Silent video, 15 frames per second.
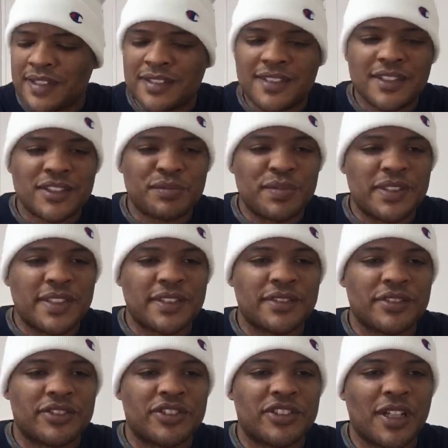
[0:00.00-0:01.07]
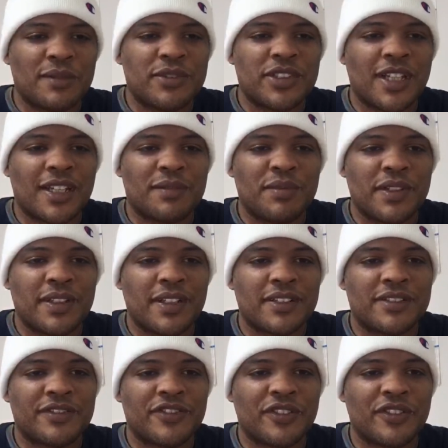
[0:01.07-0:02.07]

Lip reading: this particular subject because for